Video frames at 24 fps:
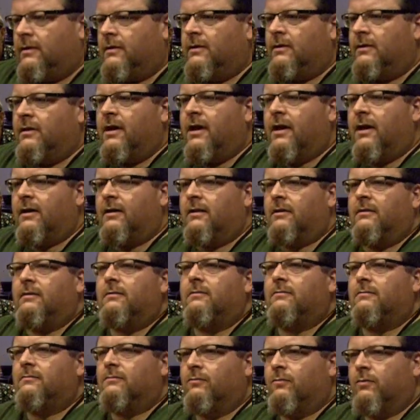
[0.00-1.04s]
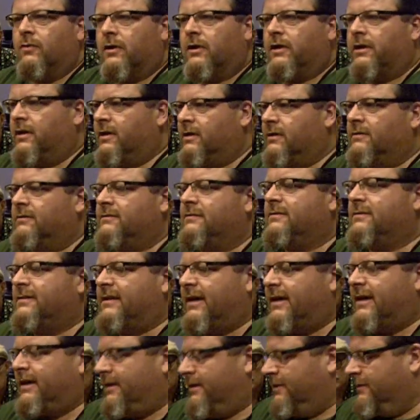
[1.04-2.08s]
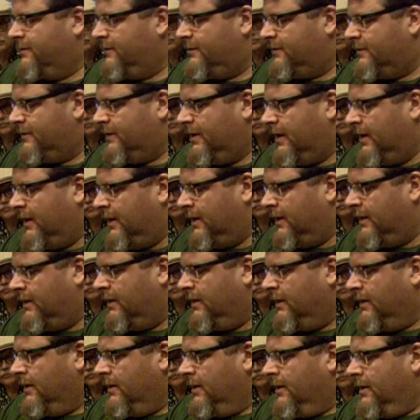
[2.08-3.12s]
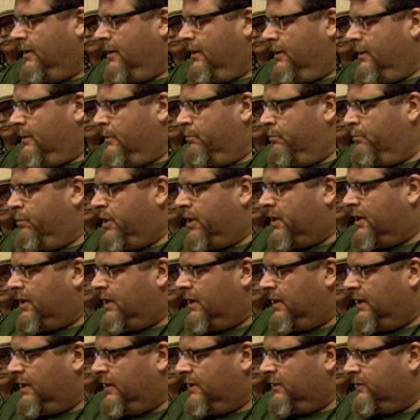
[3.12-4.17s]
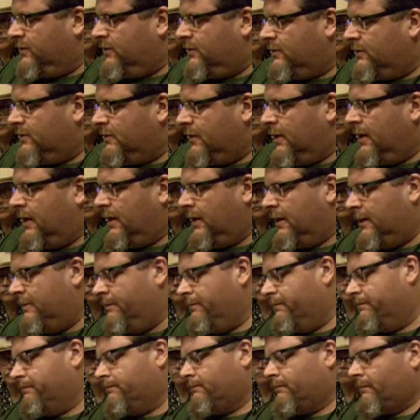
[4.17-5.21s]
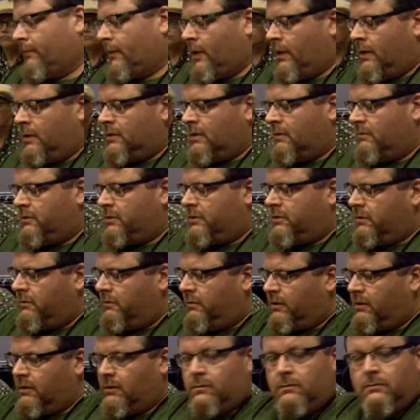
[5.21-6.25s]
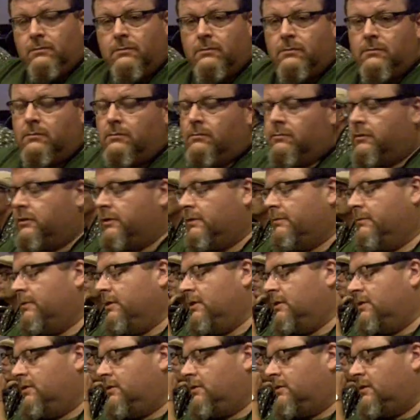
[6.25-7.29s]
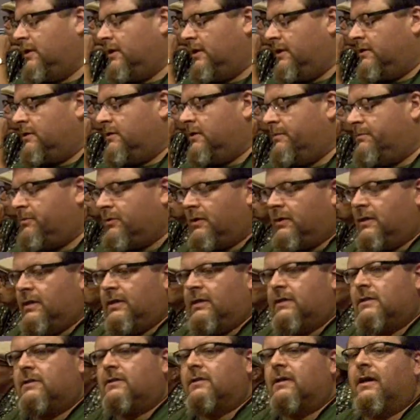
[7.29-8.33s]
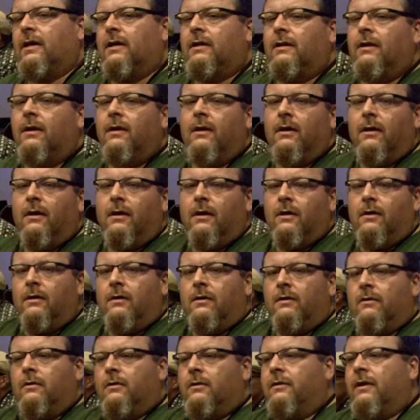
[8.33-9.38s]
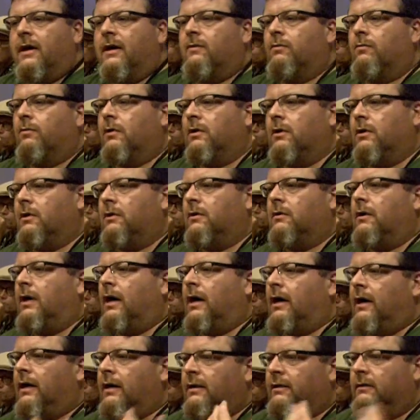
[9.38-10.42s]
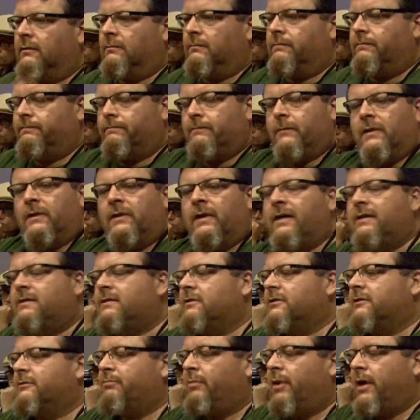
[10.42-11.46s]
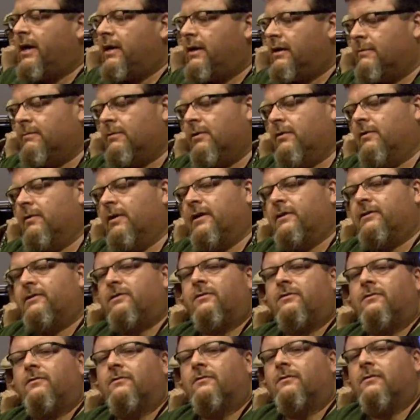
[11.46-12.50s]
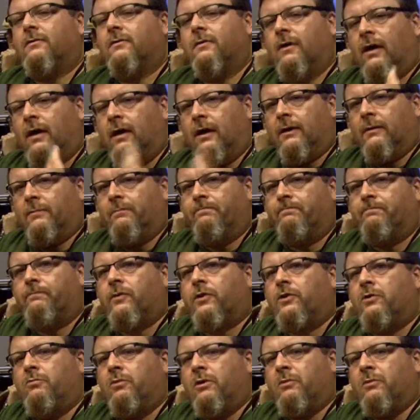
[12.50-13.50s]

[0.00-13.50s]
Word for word: non-working status. And because, um, as I was showing some of these uh, chips on the inside that were uh, licensed by MOS um, to